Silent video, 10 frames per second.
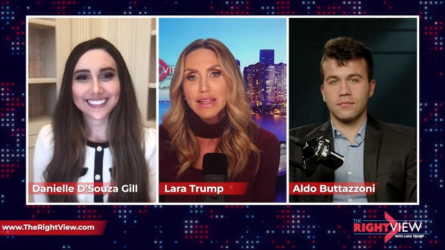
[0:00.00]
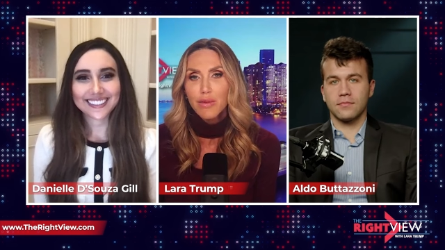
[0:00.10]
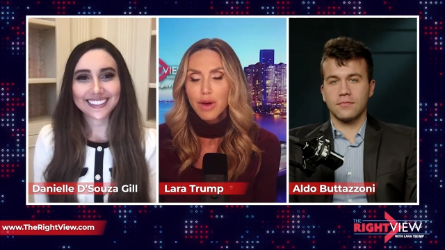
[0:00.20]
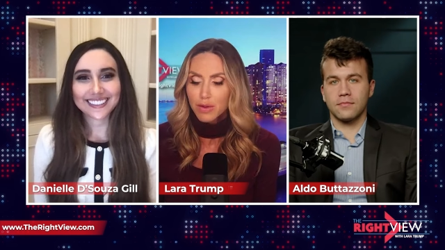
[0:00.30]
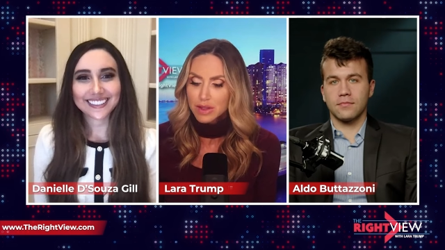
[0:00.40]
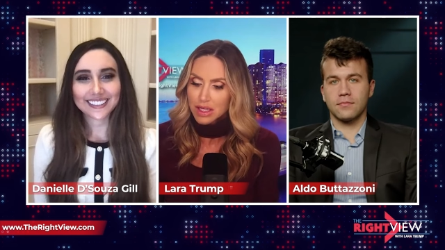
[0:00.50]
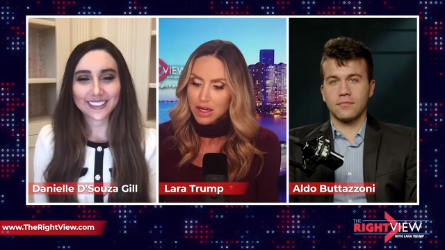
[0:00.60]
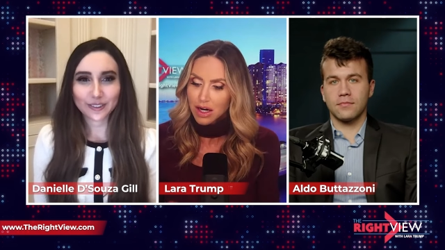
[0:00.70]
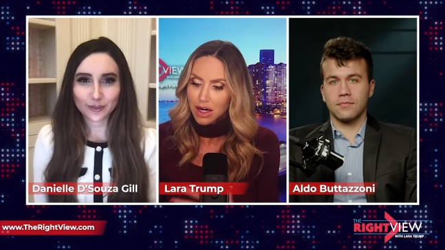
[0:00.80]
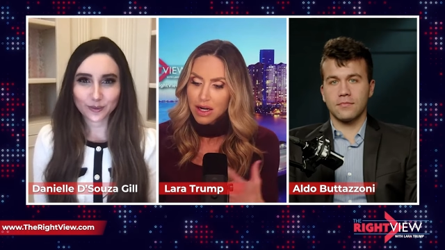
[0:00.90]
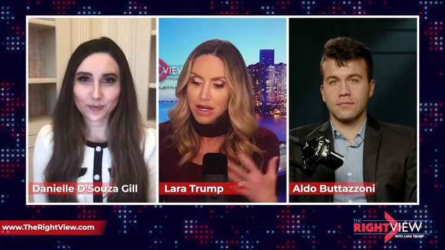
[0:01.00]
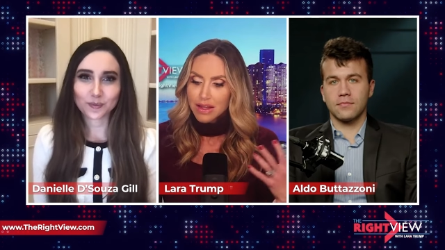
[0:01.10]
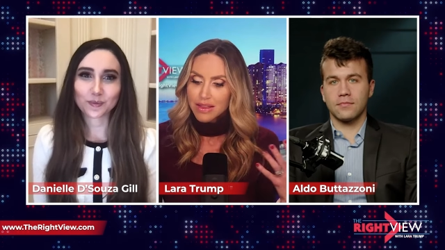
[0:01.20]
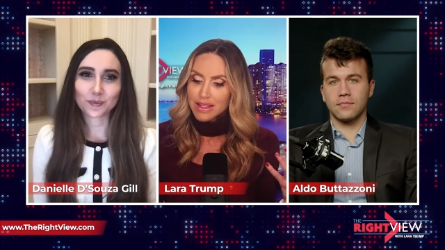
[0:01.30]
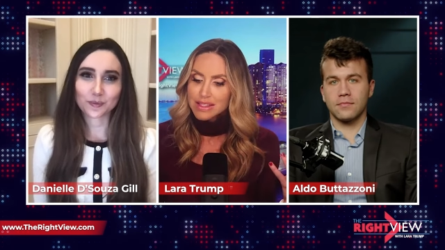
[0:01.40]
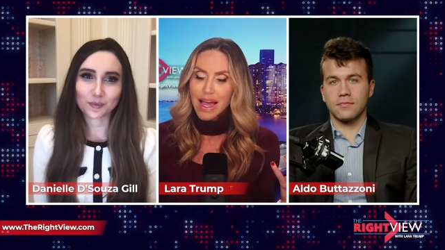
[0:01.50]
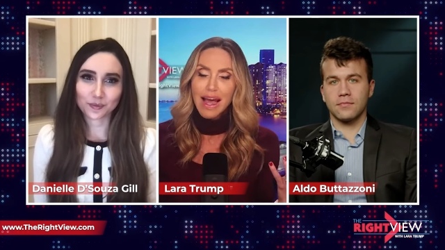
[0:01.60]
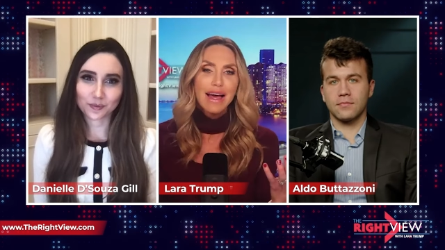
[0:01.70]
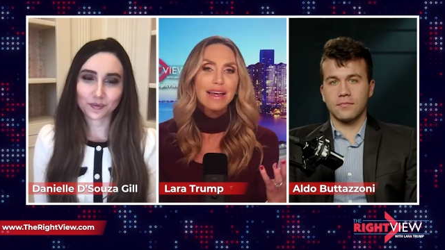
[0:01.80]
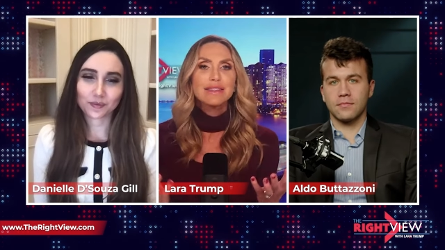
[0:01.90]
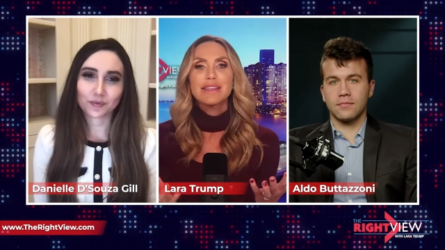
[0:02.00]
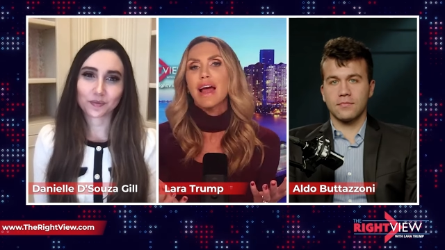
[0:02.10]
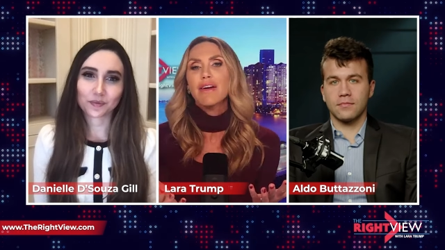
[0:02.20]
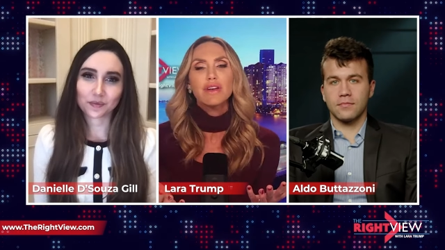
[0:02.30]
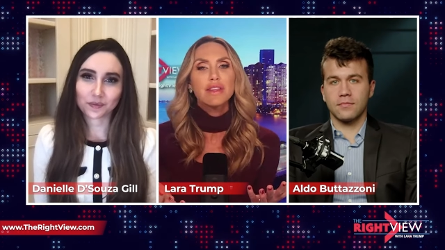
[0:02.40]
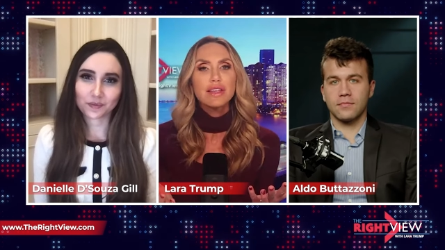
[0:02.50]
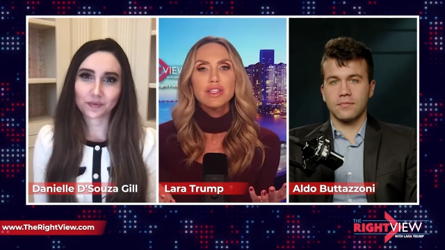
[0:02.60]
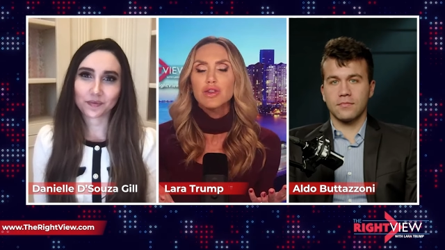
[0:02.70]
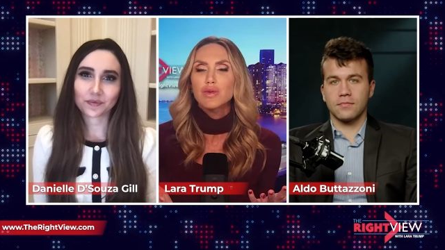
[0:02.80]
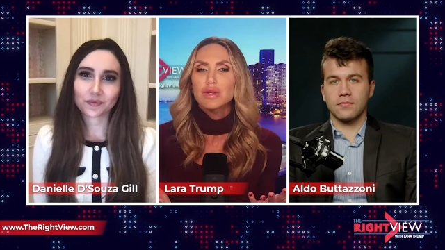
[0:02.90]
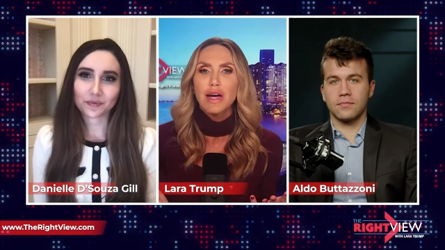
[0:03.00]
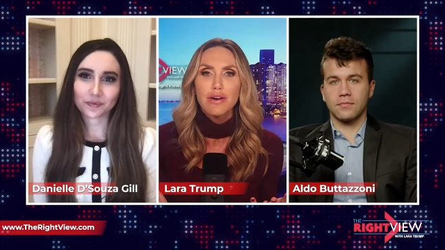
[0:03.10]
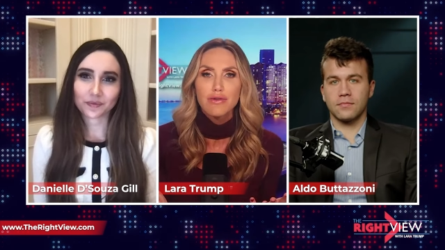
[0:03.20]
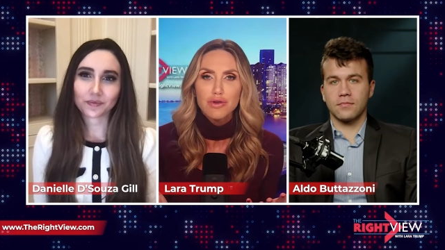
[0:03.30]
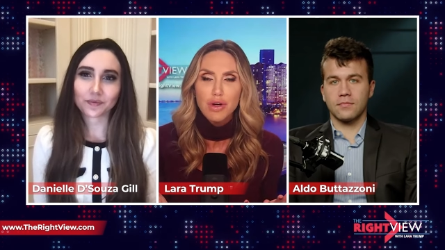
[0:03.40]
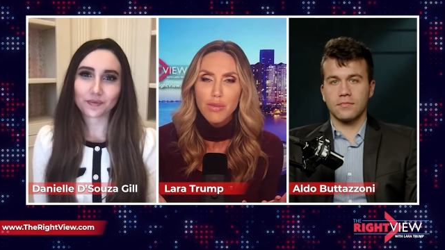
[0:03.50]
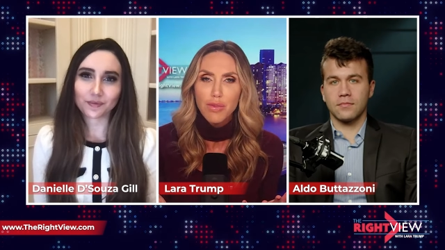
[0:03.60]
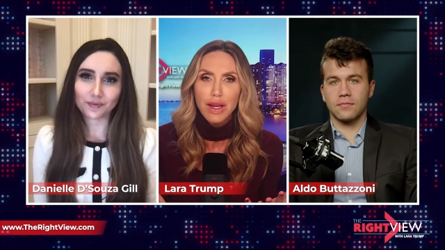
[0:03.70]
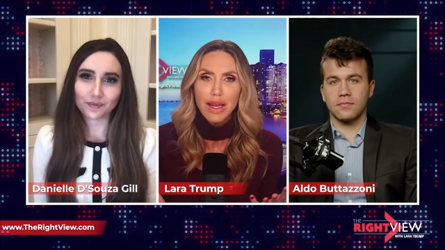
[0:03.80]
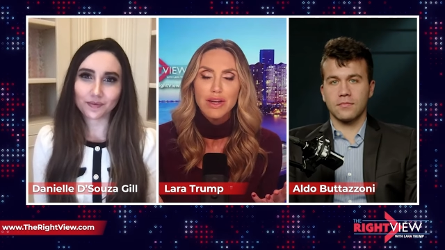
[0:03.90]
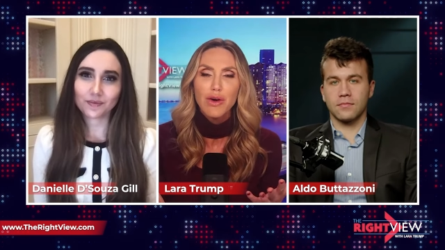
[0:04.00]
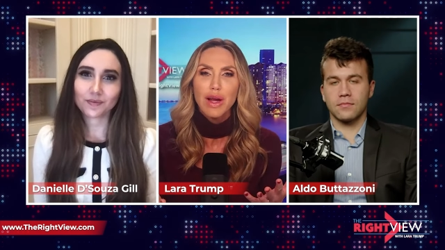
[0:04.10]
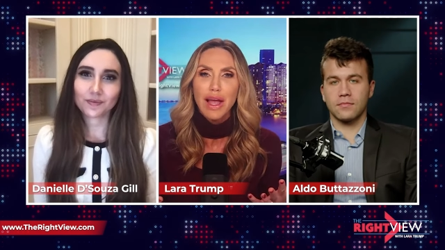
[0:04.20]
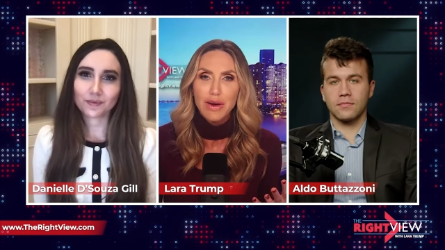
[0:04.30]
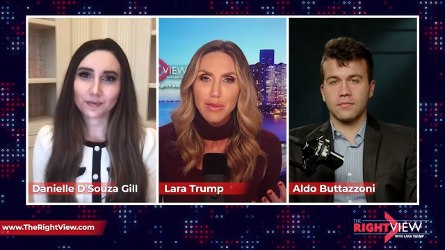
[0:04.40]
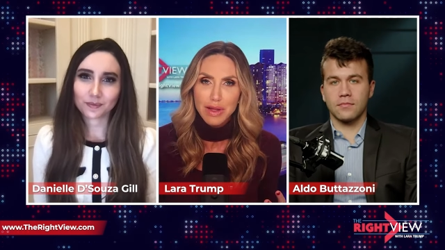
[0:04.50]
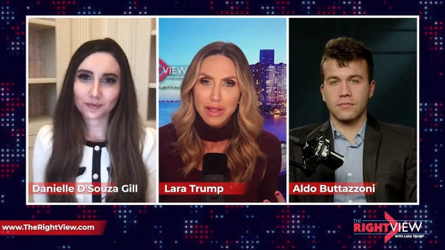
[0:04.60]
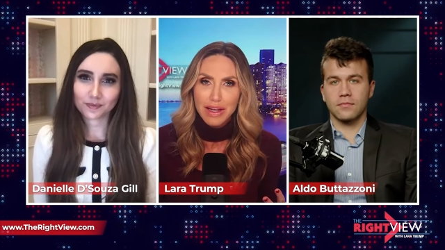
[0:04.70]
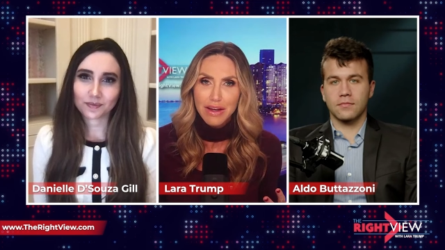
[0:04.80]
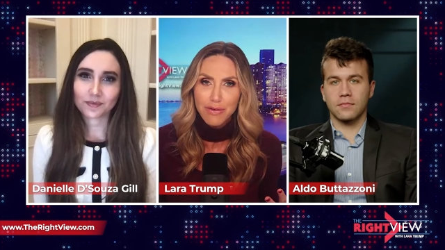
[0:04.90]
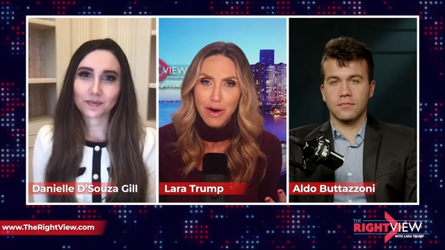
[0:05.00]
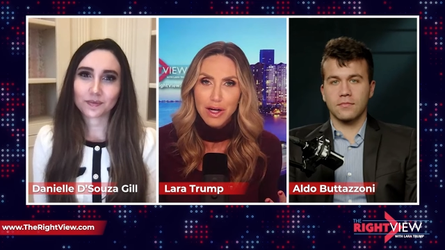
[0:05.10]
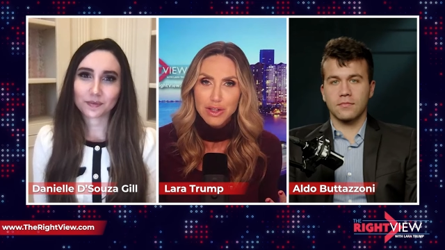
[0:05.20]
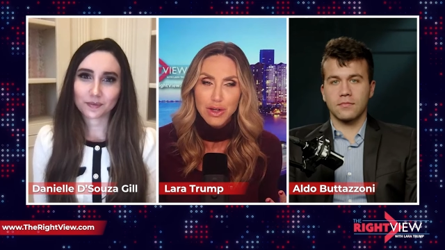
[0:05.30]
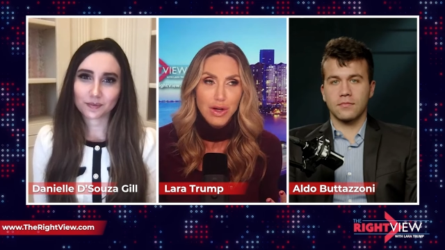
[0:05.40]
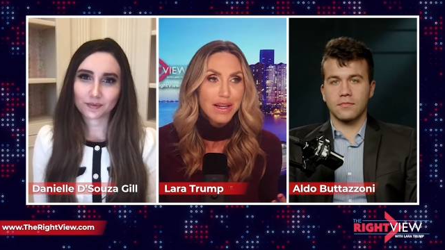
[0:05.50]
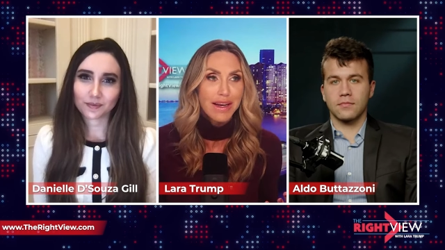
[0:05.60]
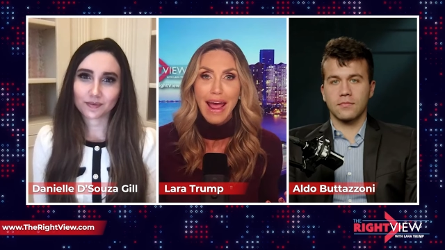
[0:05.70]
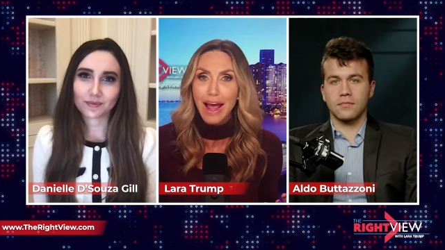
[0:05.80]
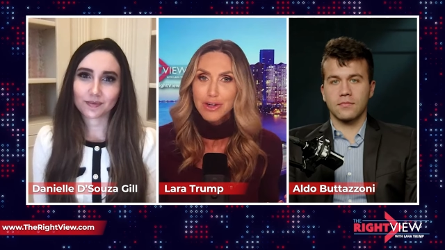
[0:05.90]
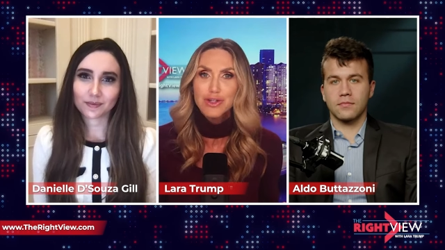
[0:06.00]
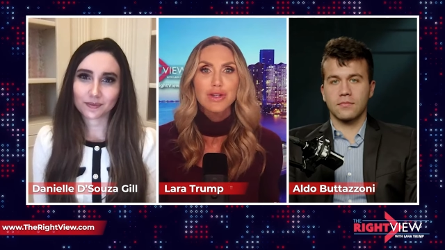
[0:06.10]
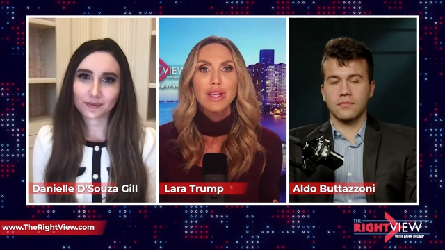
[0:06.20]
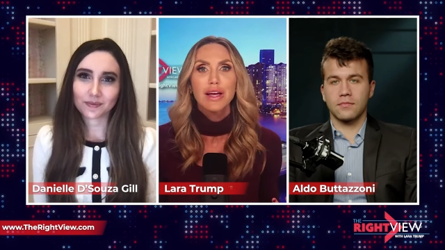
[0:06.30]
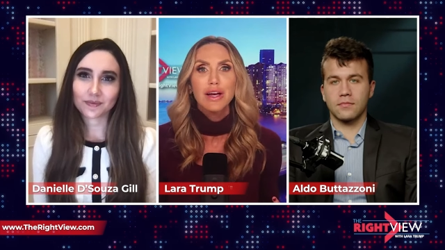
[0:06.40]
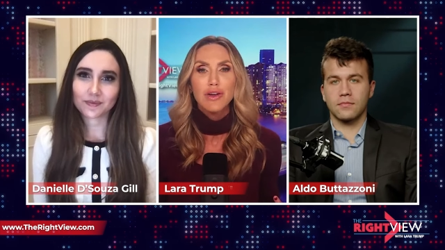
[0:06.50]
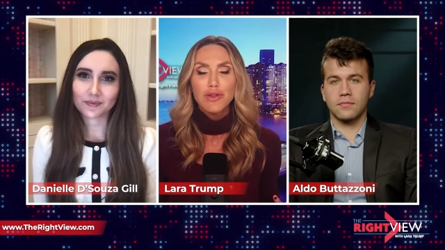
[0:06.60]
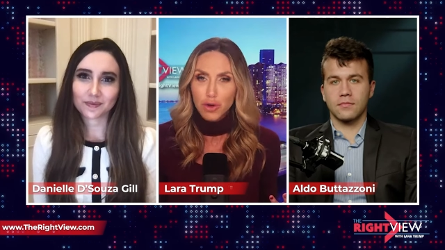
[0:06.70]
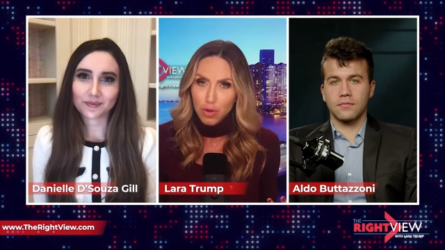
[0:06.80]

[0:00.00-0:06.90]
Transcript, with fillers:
Speaker 1: that we always hear. This has everything to do with Donald Trump winning, no accountability for Hunter, and actually the